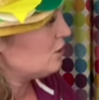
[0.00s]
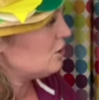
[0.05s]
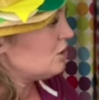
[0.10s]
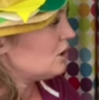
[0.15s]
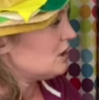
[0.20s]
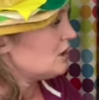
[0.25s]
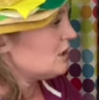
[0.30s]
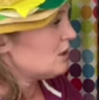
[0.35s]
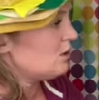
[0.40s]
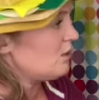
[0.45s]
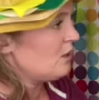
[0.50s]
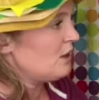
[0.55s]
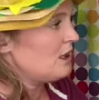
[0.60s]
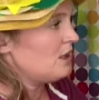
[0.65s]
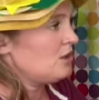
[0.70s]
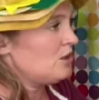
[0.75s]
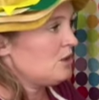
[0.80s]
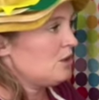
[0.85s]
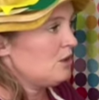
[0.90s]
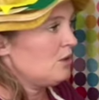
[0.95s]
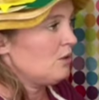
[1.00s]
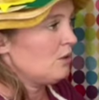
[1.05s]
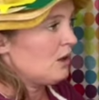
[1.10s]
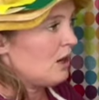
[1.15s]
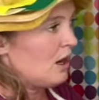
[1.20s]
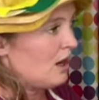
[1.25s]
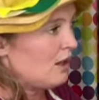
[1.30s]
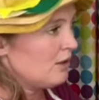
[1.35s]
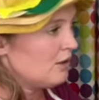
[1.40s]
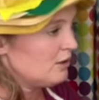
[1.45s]
just going to
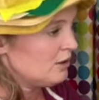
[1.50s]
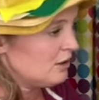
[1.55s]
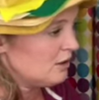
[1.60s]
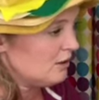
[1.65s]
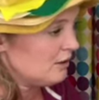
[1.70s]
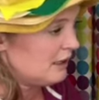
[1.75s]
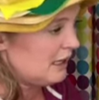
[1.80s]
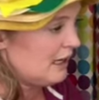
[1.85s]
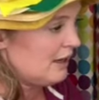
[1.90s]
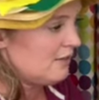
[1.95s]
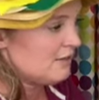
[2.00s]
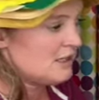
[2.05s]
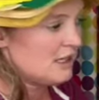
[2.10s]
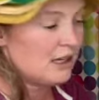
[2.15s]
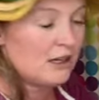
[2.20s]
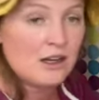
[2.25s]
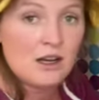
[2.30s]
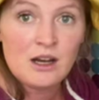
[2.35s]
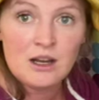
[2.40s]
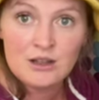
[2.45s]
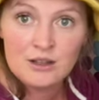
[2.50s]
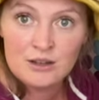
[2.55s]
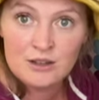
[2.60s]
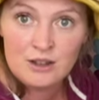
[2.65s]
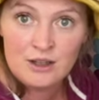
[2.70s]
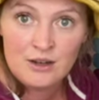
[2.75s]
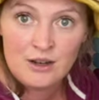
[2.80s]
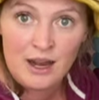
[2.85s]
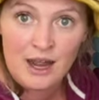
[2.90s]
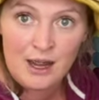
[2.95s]
color your leaves and color
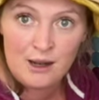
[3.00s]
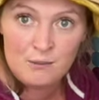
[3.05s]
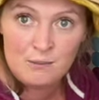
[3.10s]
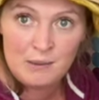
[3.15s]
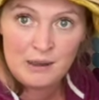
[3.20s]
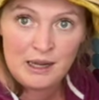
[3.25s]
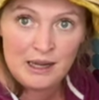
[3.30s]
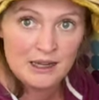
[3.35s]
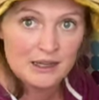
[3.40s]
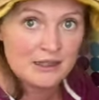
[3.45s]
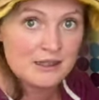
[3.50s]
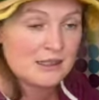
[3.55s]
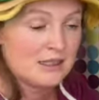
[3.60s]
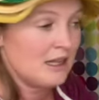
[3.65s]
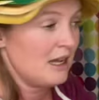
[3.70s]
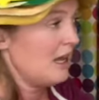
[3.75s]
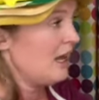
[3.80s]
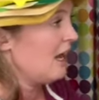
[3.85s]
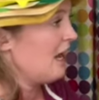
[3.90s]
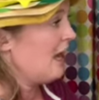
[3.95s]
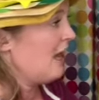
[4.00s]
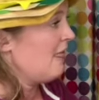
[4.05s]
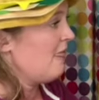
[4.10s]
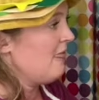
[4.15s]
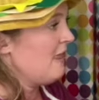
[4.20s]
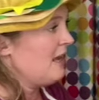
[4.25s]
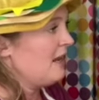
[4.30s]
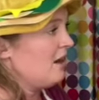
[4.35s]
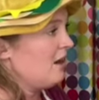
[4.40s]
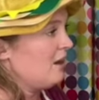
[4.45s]
your headband. And
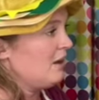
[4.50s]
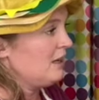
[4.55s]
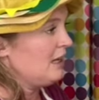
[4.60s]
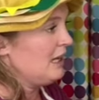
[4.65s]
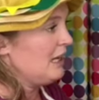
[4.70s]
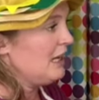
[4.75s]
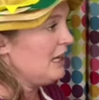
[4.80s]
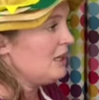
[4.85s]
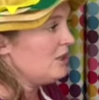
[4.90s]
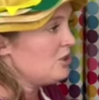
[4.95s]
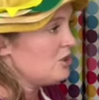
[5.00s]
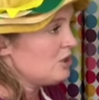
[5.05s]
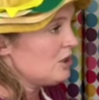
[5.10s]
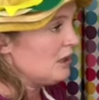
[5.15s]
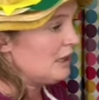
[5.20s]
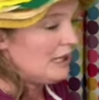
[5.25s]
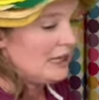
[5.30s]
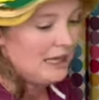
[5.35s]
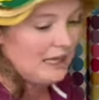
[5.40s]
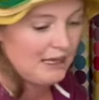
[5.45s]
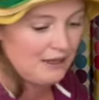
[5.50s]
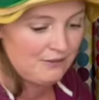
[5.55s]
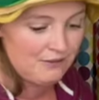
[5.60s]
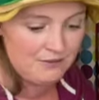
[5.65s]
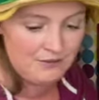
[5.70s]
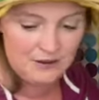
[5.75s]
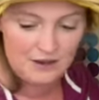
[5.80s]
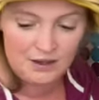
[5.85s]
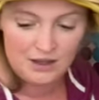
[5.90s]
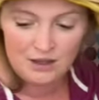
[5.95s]
then on each
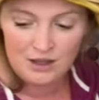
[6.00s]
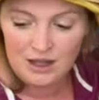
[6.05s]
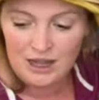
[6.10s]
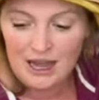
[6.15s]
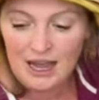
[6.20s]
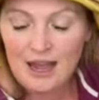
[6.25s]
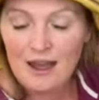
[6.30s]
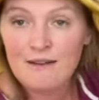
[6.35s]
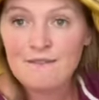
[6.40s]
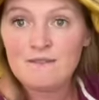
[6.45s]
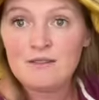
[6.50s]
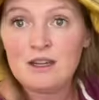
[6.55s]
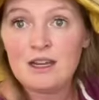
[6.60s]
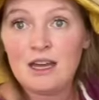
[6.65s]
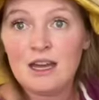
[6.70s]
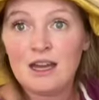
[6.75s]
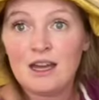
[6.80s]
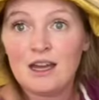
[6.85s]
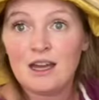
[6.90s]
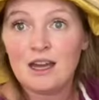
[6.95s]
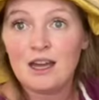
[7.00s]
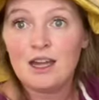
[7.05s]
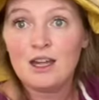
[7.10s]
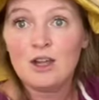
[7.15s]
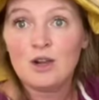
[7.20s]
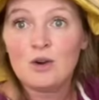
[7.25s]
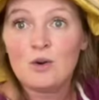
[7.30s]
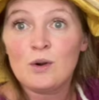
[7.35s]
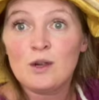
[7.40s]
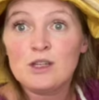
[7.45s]
leaf,
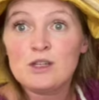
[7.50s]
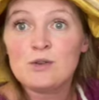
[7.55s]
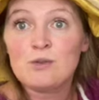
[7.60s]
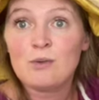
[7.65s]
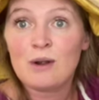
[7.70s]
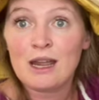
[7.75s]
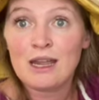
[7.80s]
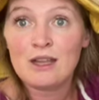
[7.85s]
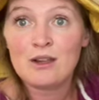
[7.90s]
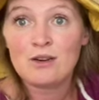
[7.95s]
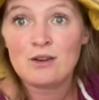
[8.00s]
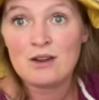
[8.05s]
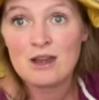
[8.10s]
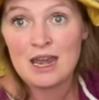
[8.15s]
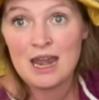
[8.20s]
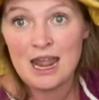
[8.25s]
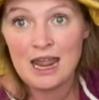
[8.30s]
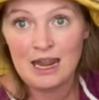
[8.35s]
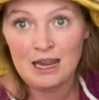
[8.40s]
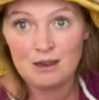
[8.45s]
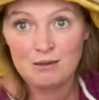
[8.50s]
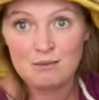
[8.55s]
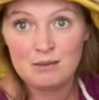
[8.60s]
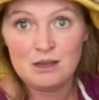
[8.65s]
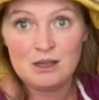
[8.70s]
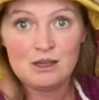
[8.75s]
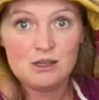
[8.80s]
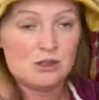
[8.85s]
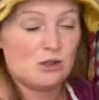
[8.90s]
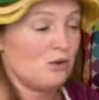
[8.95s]
you're going to write your name.
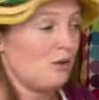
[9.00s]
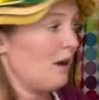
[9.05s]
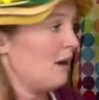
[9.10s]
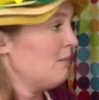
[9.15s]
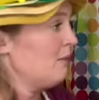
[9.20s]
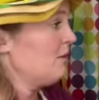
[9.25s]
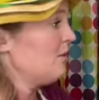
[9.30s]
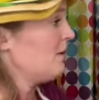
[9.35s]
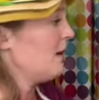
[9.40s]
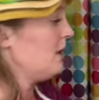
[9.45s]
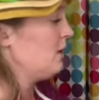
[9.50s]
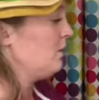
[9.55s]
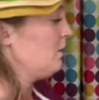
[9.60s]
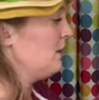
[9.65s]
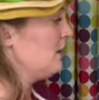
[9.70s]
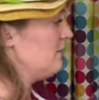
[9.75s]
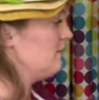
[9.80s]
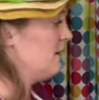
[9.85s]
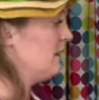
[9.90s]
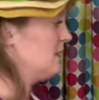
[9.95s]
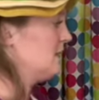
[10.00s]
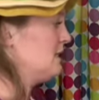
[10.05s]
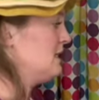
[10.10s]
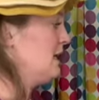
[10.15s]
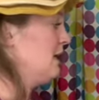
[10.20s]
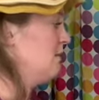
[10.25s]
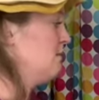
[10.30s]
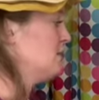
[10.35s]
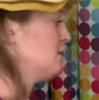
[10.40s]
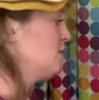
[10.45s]
So I'm gonna write Olivia's
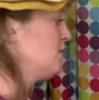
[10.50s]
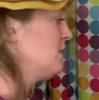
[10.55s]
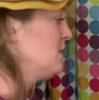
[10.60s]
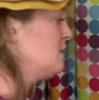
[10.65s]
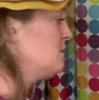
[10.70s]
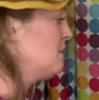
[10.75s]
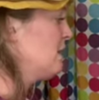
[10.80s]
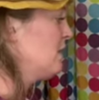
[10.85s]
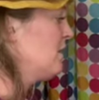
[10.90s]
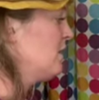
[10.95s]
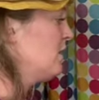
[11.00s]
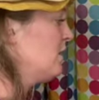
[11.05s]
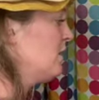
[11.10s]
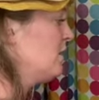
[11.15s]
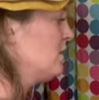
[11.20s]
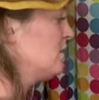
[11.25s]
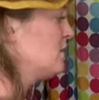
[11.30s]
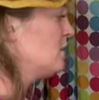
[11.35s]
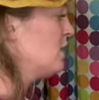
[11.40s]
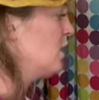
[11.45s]
name. So we spell hers